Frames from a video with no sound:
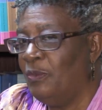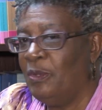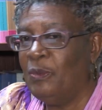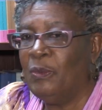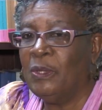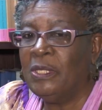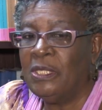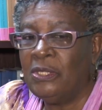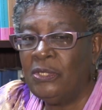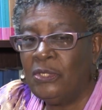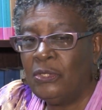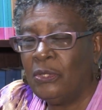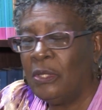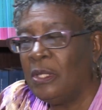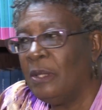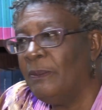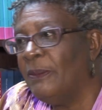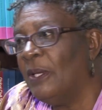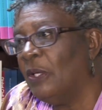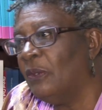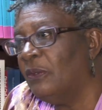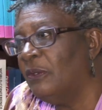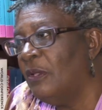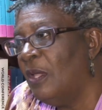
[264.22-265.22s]
wanted to talk
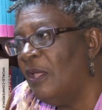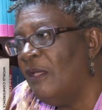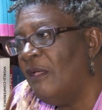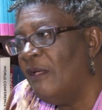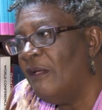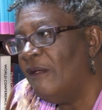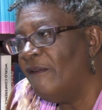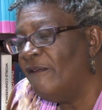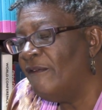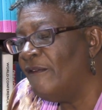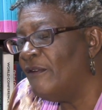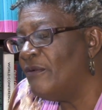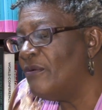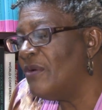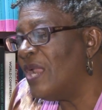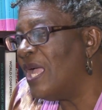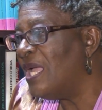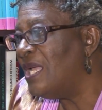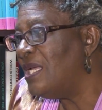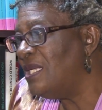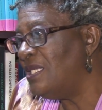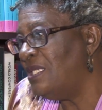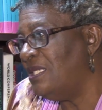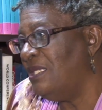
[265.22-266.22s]
about a
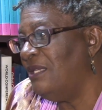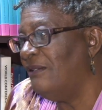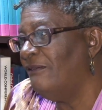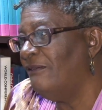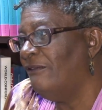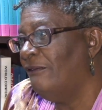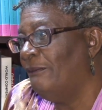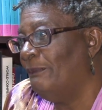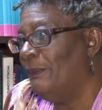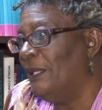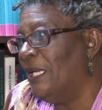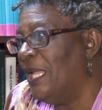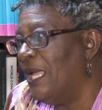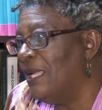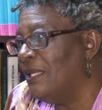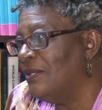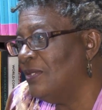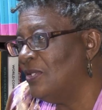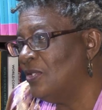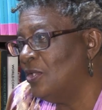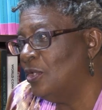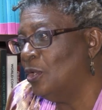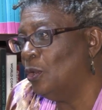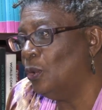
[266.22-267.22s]
variety of
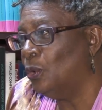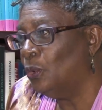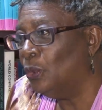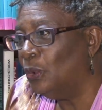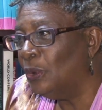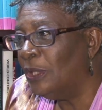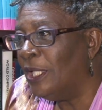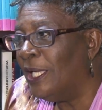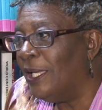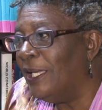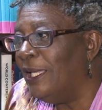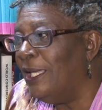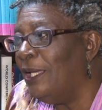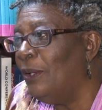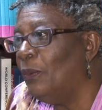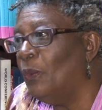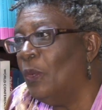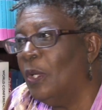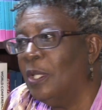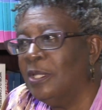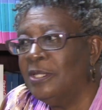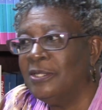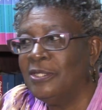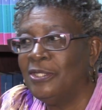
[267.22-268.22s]
plants, the low-lying
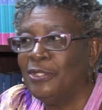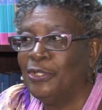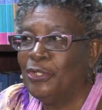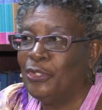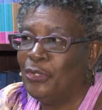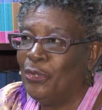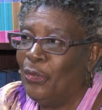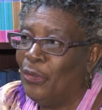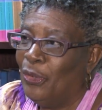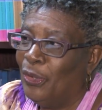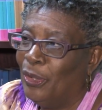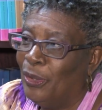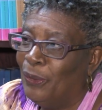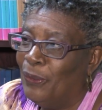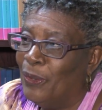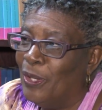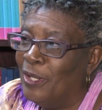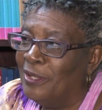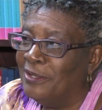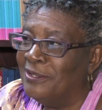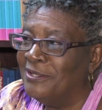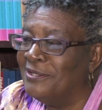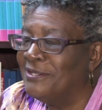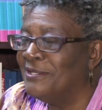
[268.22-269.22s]
ones, the tall
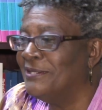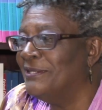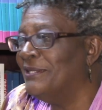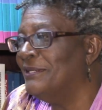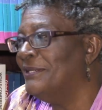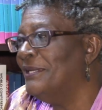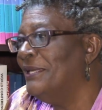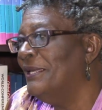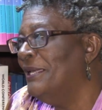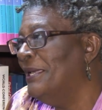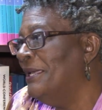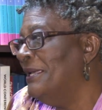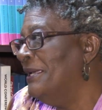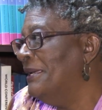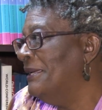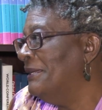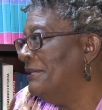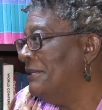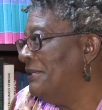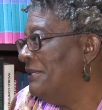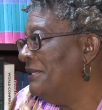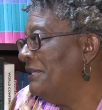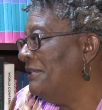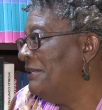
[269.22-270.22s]
ones,
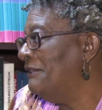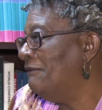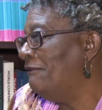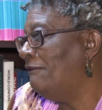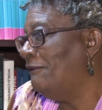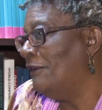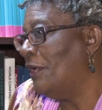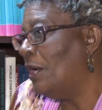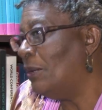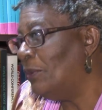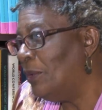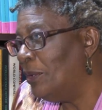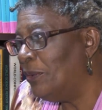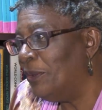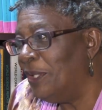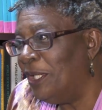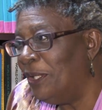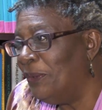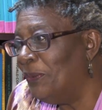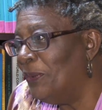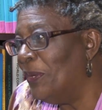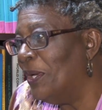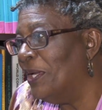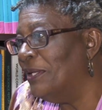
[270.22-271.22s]
the
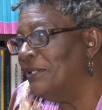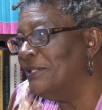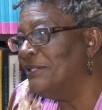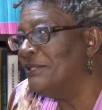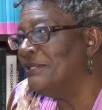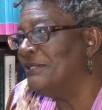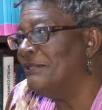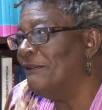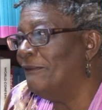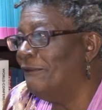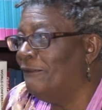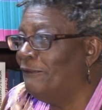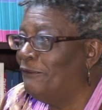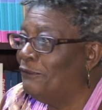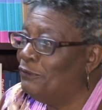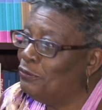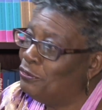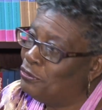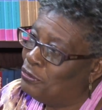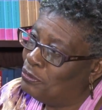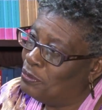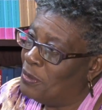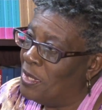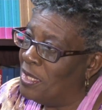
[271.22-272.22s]
flowering ones, the
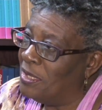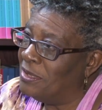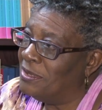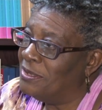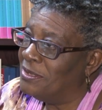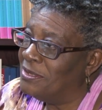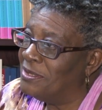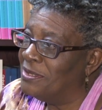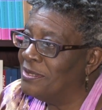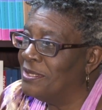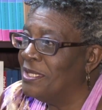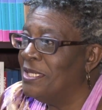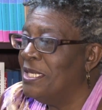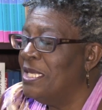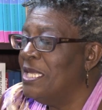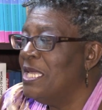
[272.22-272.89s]
fruit ones,